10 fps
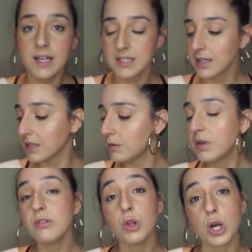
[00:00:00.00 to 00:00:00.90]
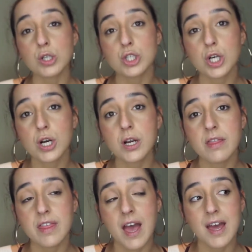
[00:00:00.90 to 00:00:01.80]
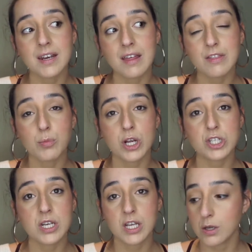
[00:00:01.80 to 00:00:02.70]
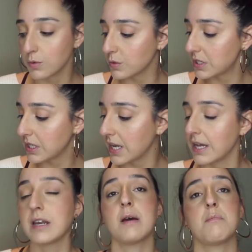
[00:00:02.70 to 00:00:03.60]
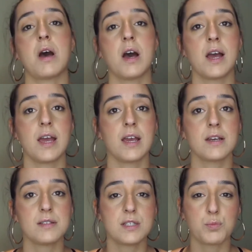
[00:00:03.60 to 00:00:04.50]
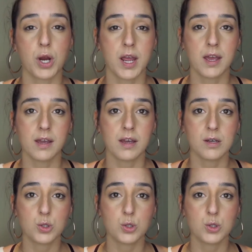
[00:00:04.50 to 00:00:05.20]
It's a little bit larger than the brush that I used in my spring